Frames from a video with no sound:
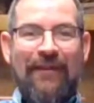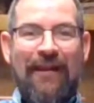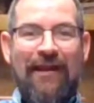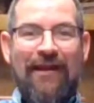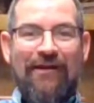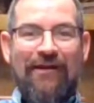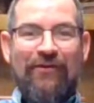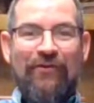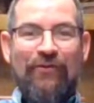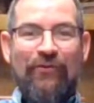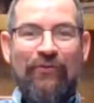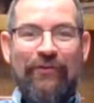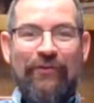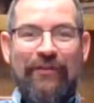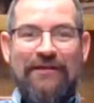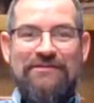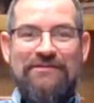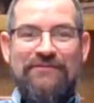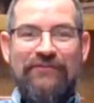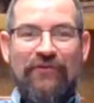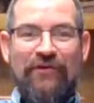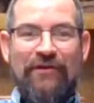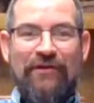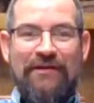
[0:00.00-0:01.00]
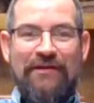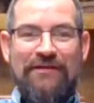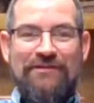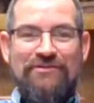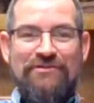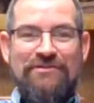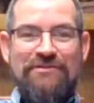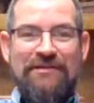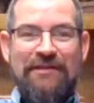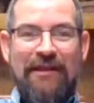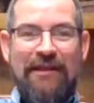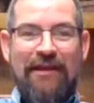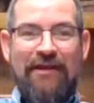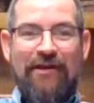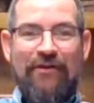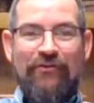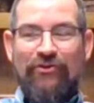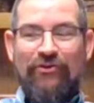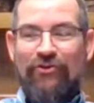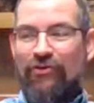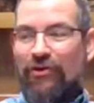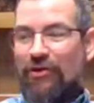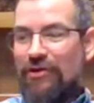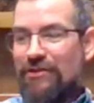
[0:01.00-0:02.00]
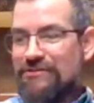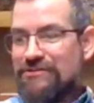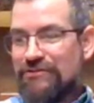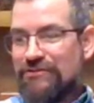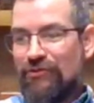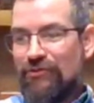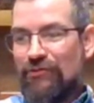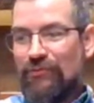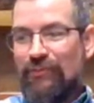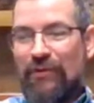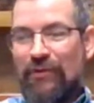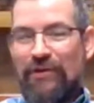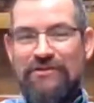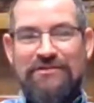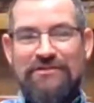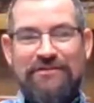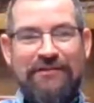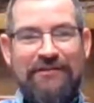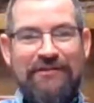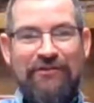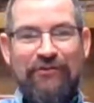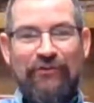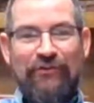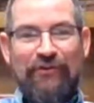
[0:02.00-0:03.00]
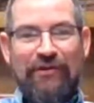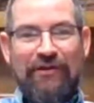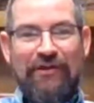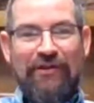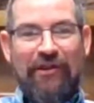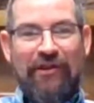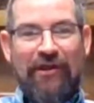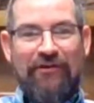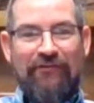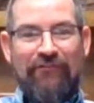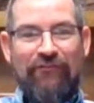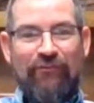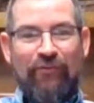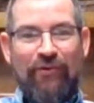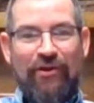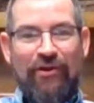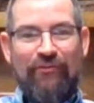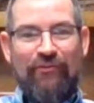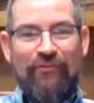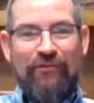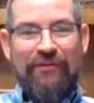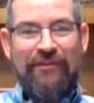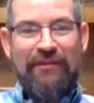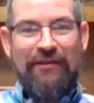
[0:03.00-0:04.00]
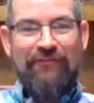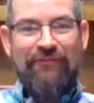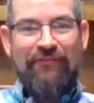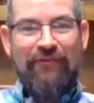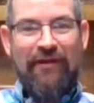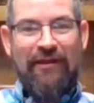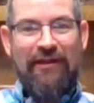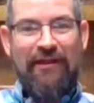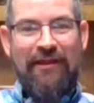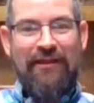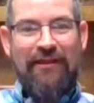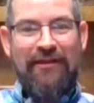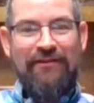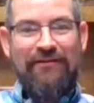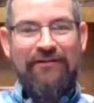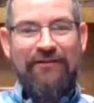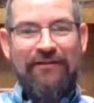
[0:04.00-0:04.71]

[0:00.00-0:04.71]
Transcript: Ah, cool. That's very interesting. I know you're also personally doing a lot of work with FIA.